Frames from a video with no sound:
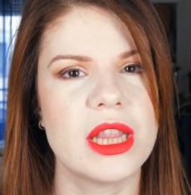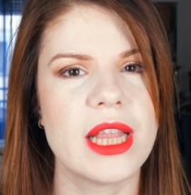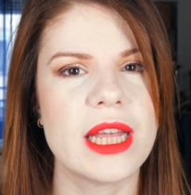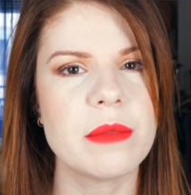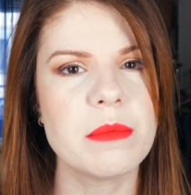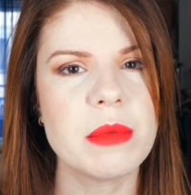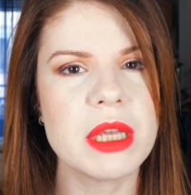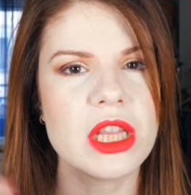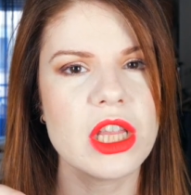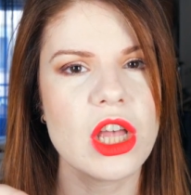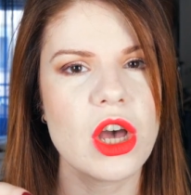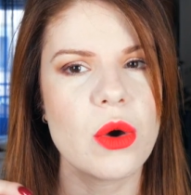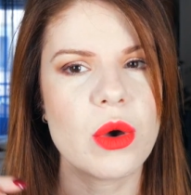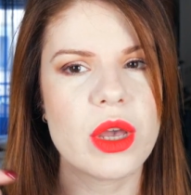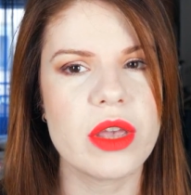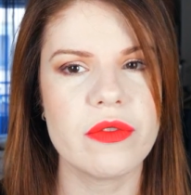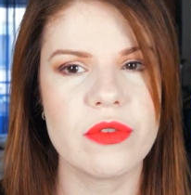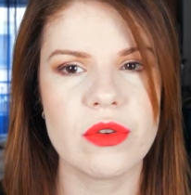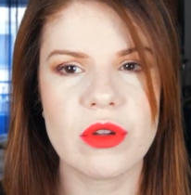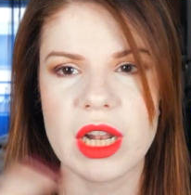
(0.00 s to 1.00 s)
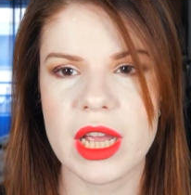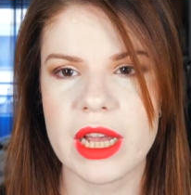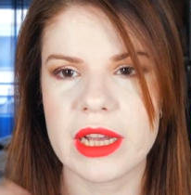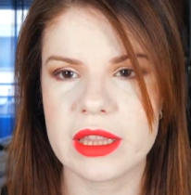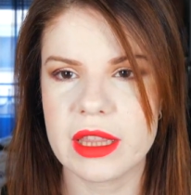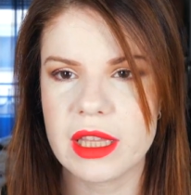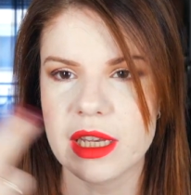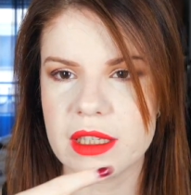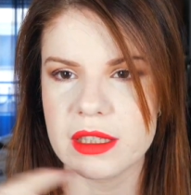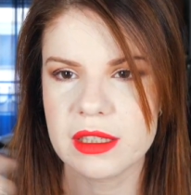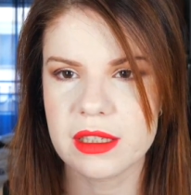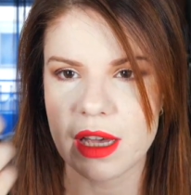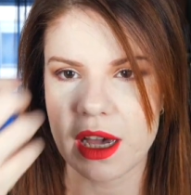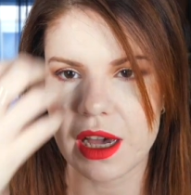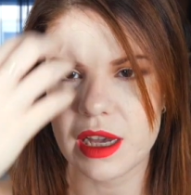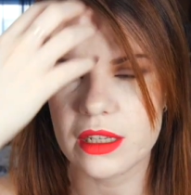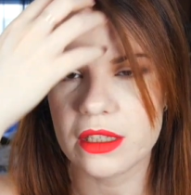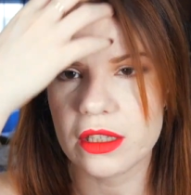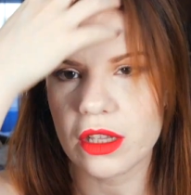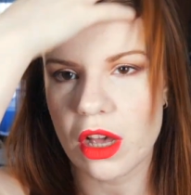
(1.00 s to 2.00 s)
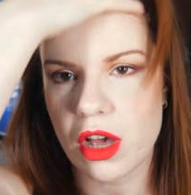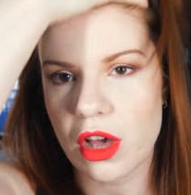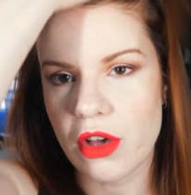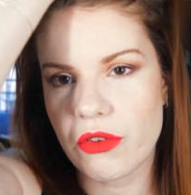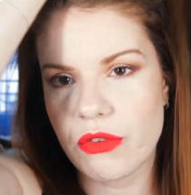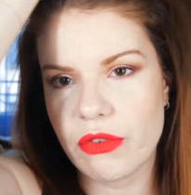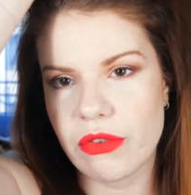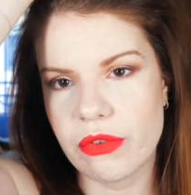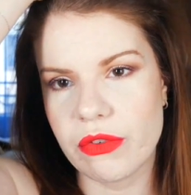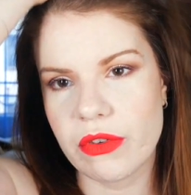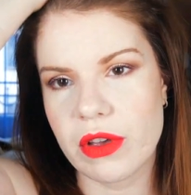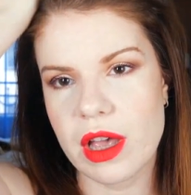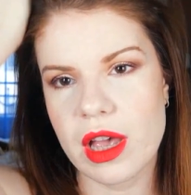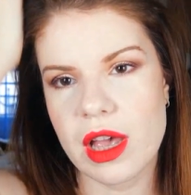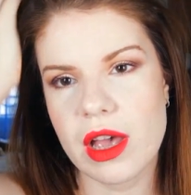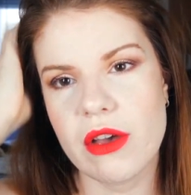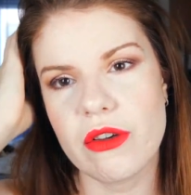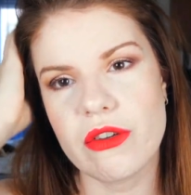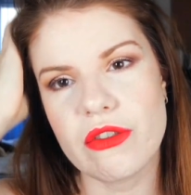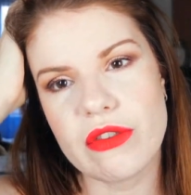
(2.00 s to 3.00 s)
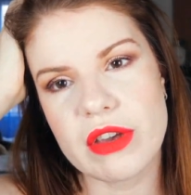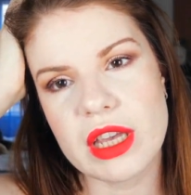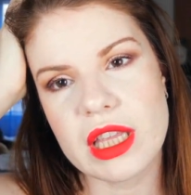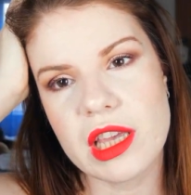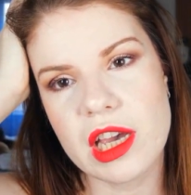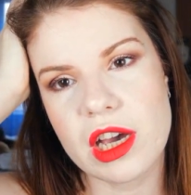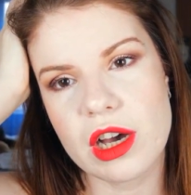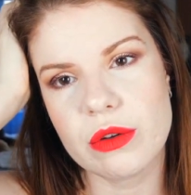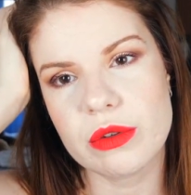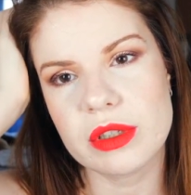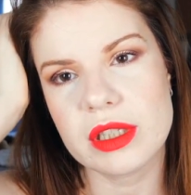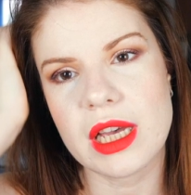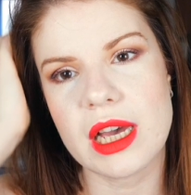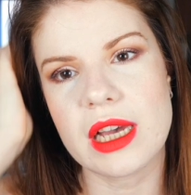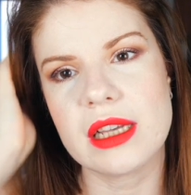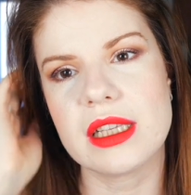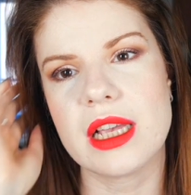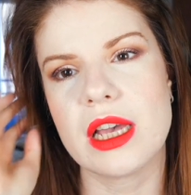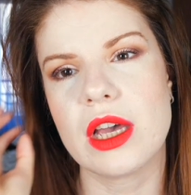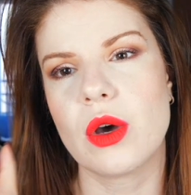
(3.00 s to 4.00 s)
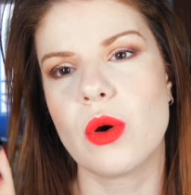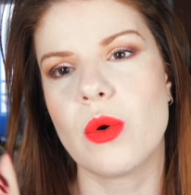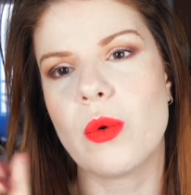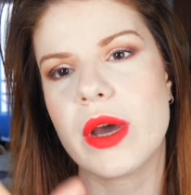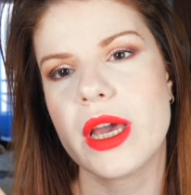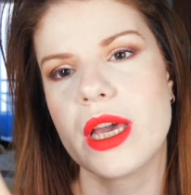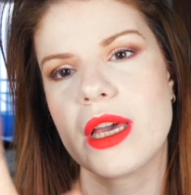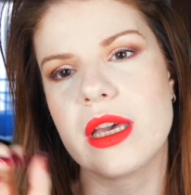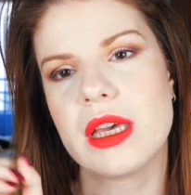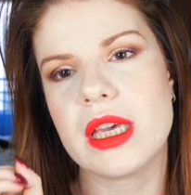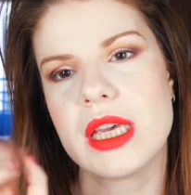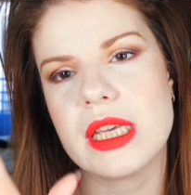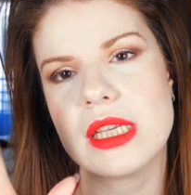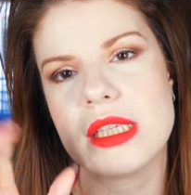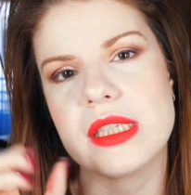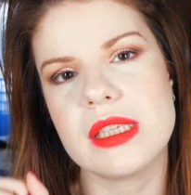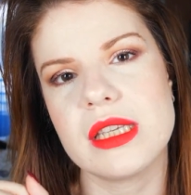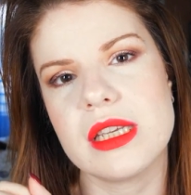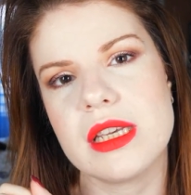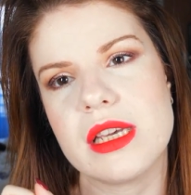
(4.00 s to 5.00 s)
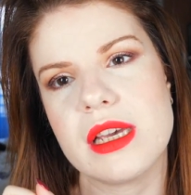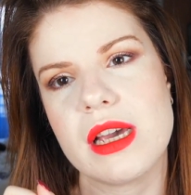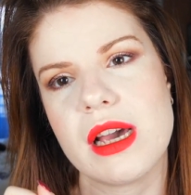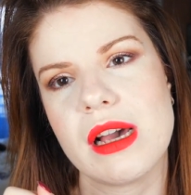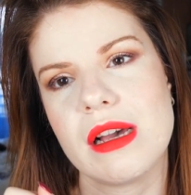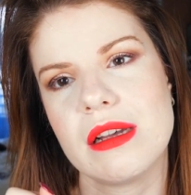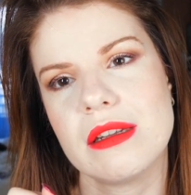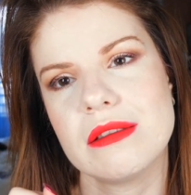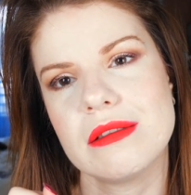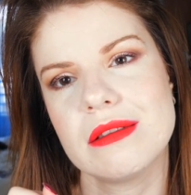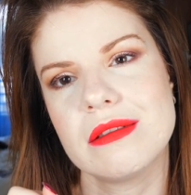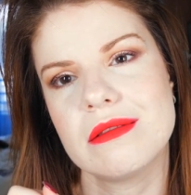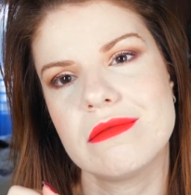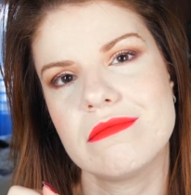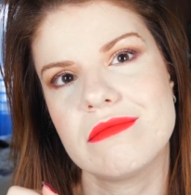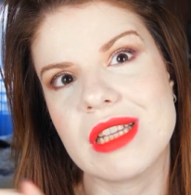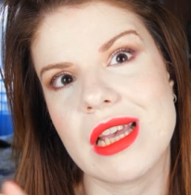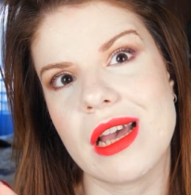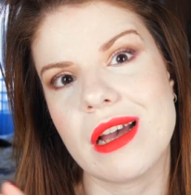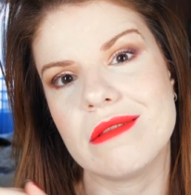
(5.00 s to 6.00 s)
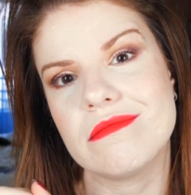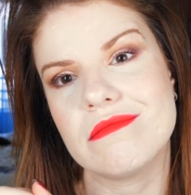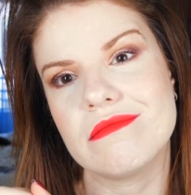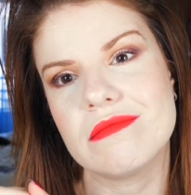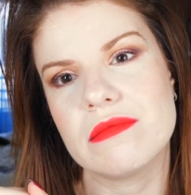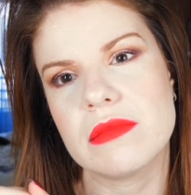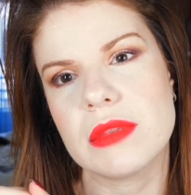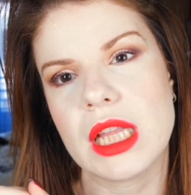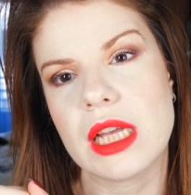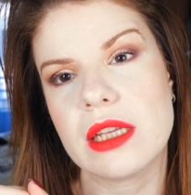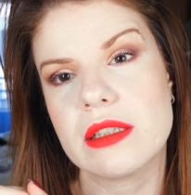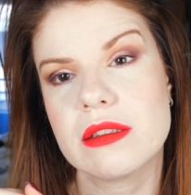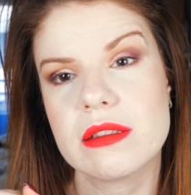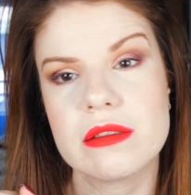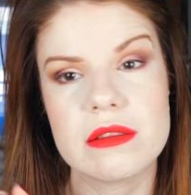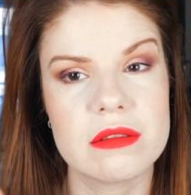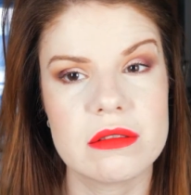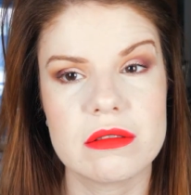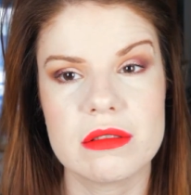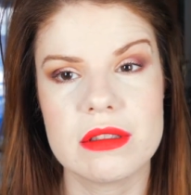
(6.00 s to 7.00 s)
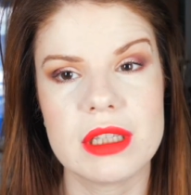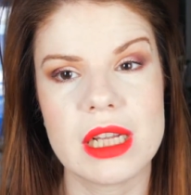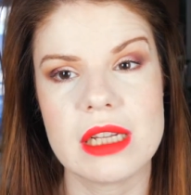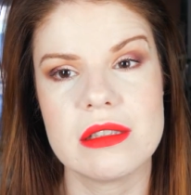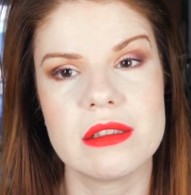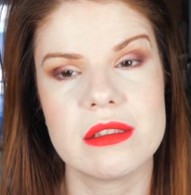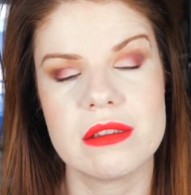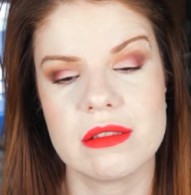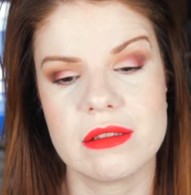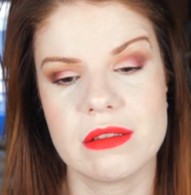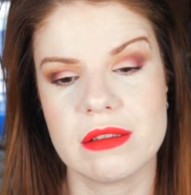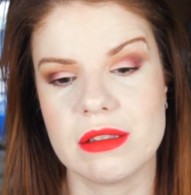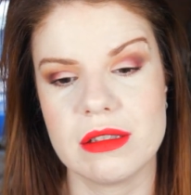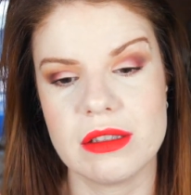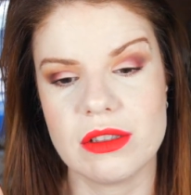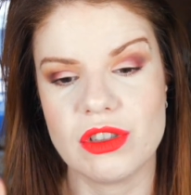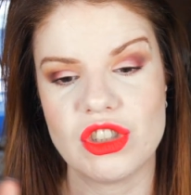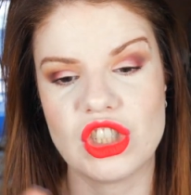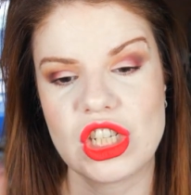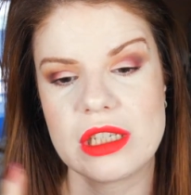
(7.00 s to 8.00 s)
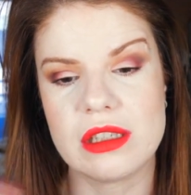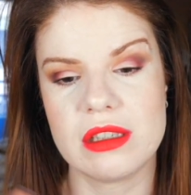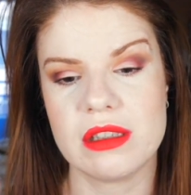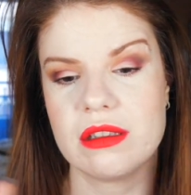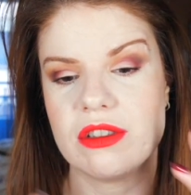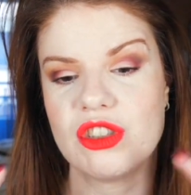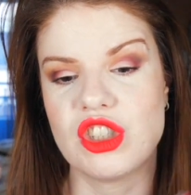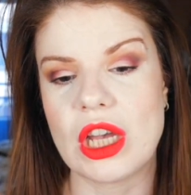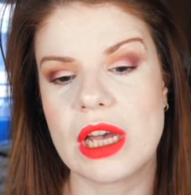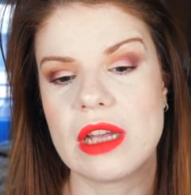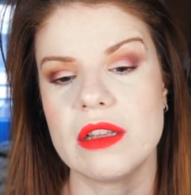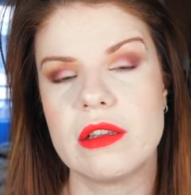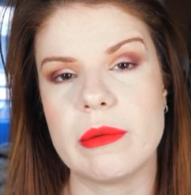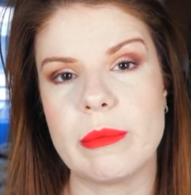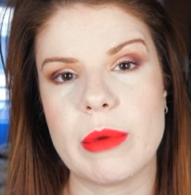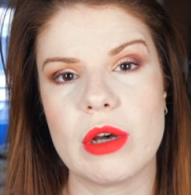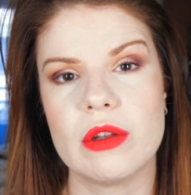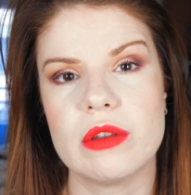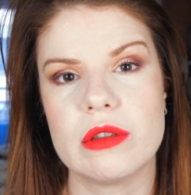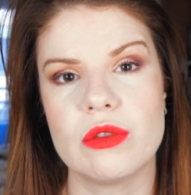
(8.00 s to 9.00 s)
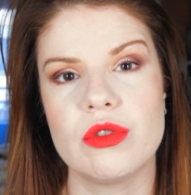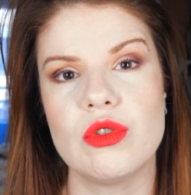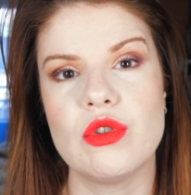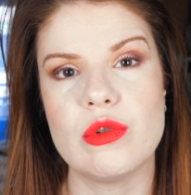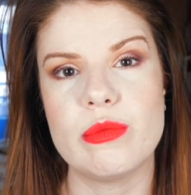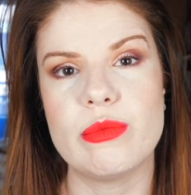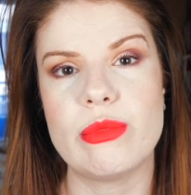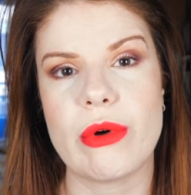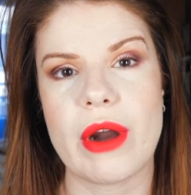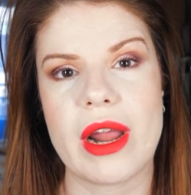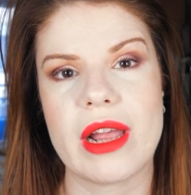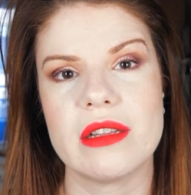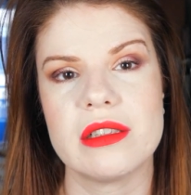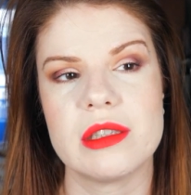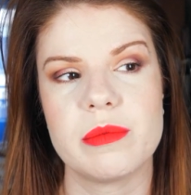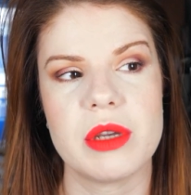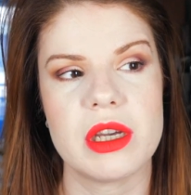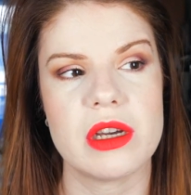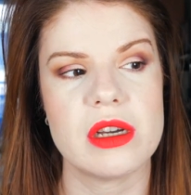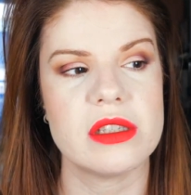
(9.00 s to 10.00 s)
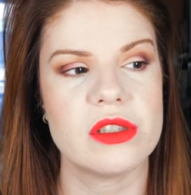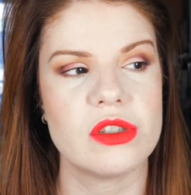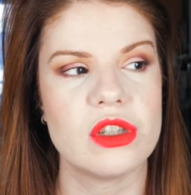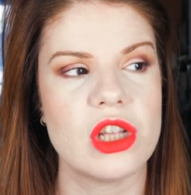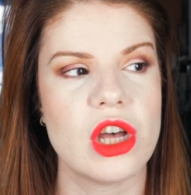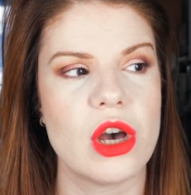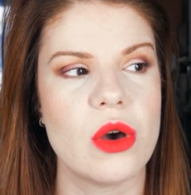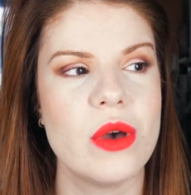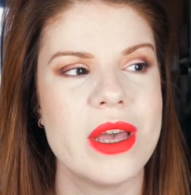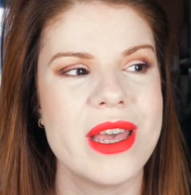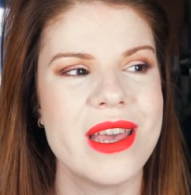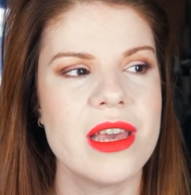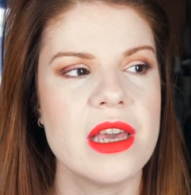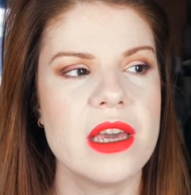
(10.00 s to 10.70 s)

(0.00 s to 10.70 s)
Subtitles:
Let me know if you like this kind of videos, guys, like quick, easy, and yeah, let's just chat about new brands because, you know,